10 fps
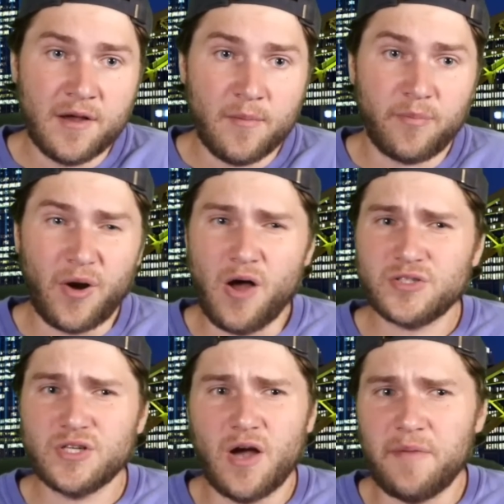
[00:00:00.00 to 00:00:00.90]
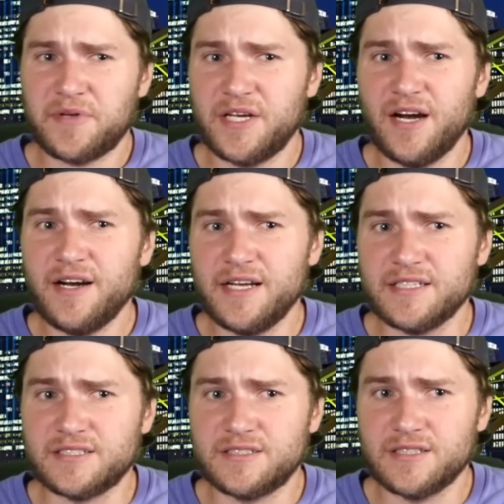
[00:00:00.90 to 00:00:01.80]
But also, I'm
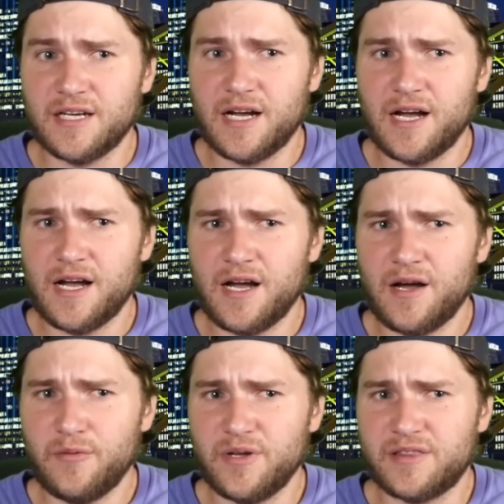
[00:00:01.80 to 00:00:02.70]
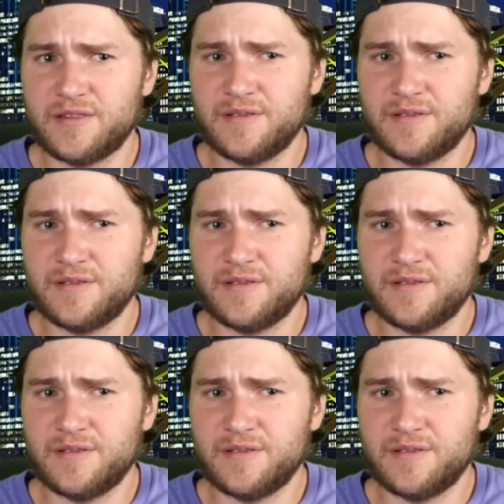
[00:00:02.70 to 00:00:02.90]
curious, with